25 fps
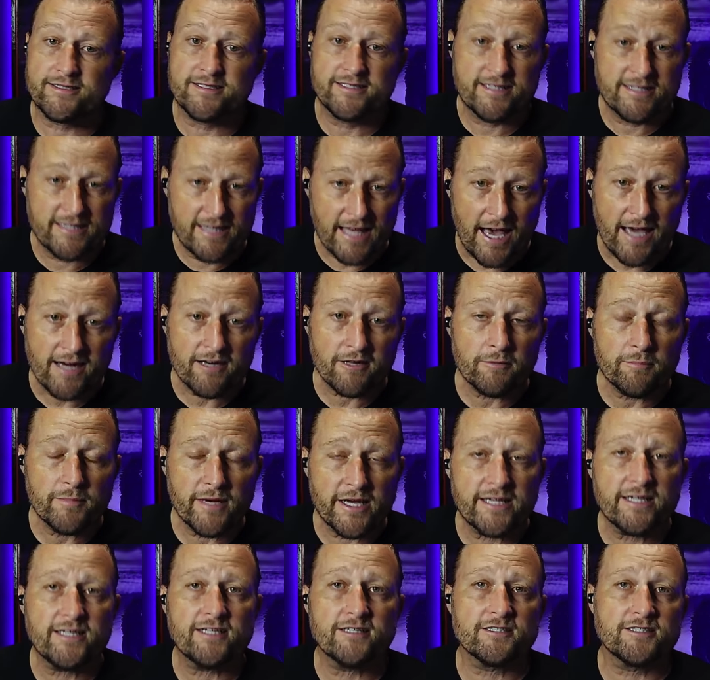that'll
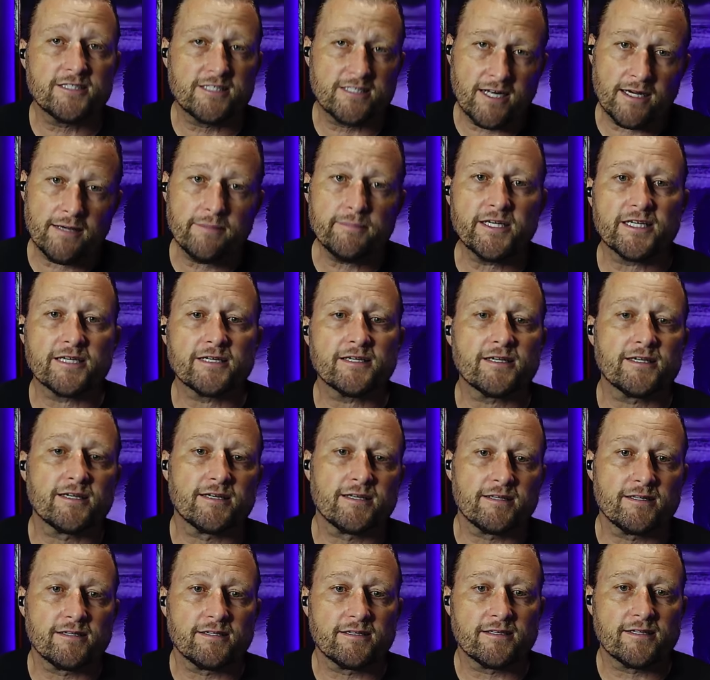make your stomach
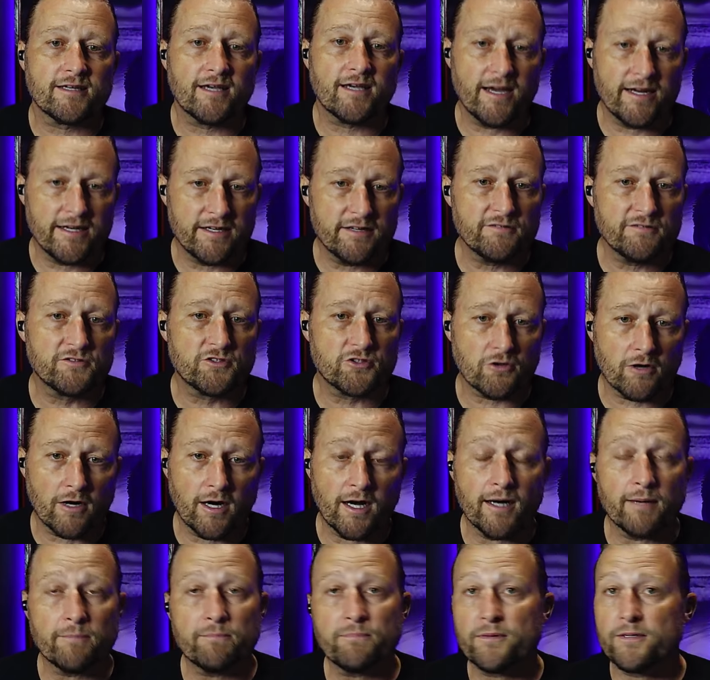kind of
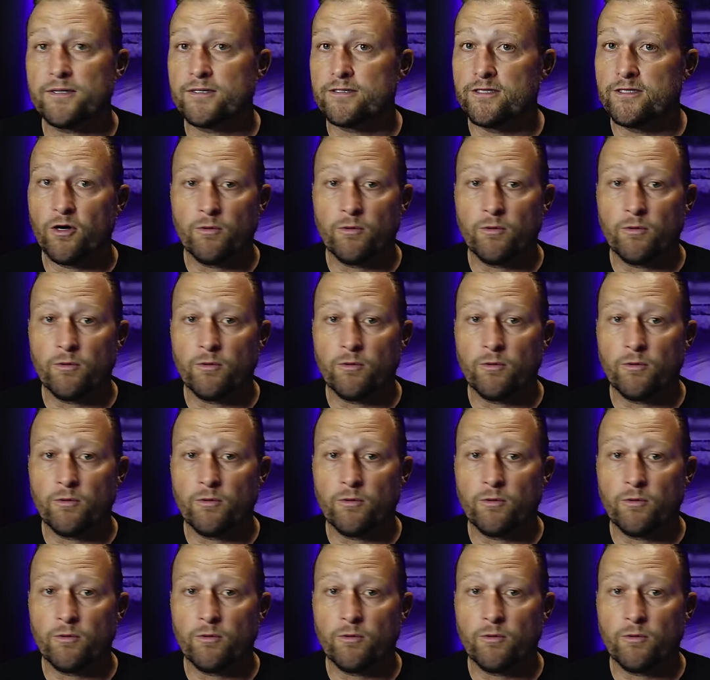drop no